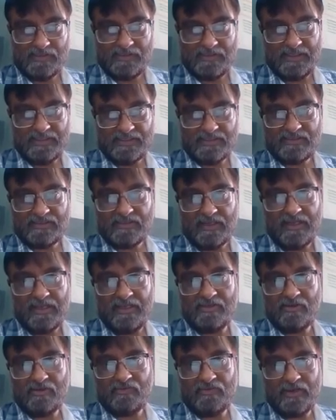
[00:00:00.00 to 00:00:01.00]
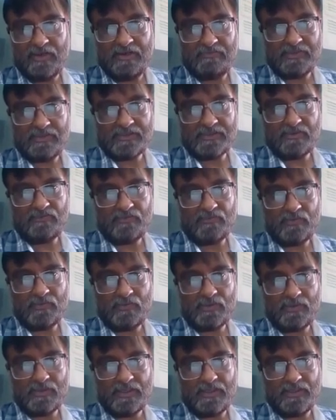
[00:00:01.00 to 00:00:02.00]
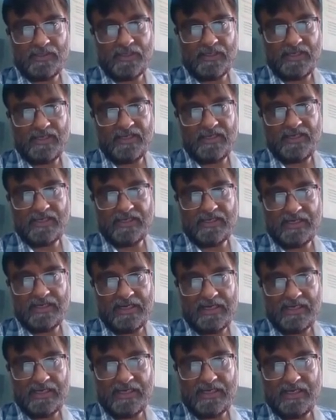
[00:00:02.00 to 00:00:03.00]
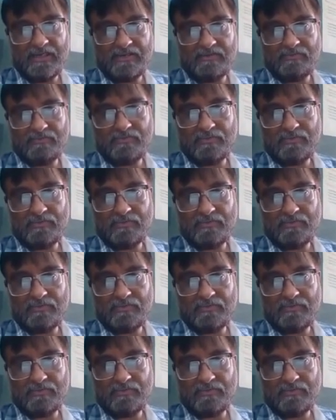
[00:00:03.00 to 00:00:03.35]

Thus, although flavors of food containing garlic,